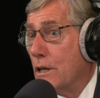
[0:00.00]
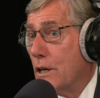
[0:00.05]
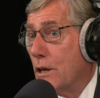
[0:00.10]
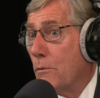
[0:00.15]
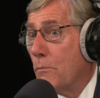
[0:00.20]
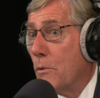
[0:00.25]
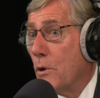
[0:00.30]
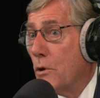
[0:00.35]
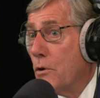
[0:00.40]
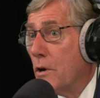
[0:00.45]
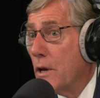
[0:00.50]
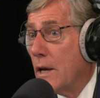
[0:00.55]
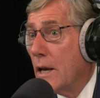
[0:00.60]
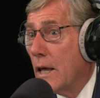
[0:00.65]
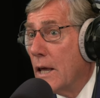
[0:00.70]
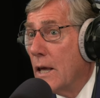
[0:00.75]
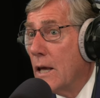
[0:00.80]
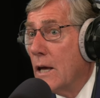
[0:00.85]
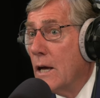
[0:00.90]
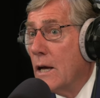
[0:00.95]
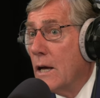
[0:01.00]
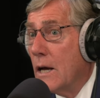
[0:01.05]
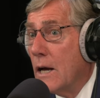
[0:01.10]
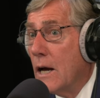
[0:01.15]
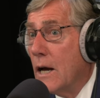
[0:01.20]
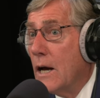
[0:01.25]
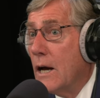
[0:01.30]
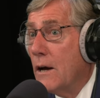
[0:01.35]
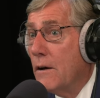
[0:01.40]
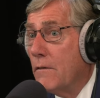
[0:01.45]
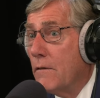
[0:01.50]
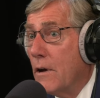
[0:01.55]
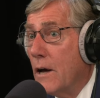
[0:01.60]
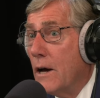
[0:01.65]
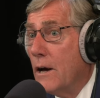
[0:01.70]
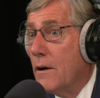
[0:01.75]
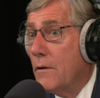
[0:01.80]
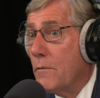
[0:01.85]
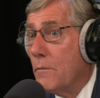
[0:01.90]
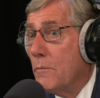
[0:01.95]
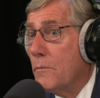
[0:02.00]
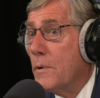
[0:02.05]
community uh, uh,